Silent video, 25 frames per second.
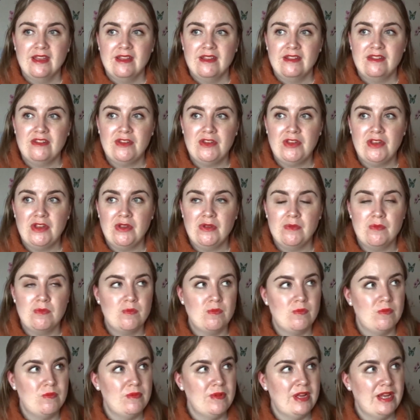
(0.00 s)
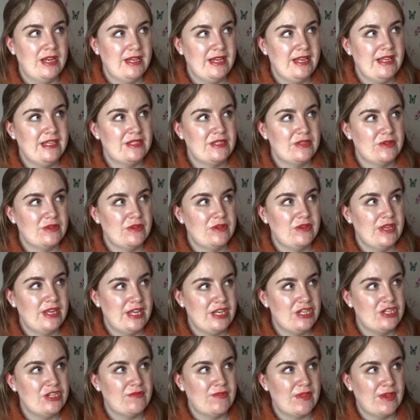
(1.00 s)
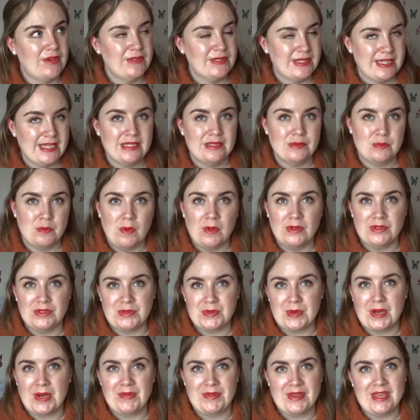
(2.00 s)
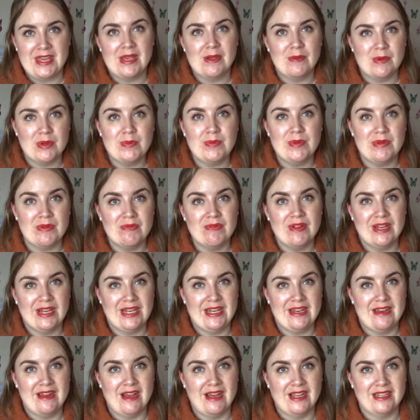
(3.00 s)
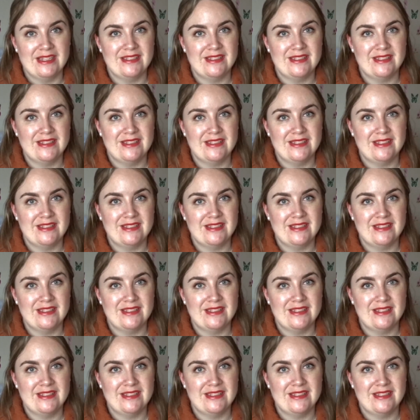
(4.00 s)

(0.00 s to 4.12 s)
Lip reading: to do at least each of those things once throughout the year would be really nice.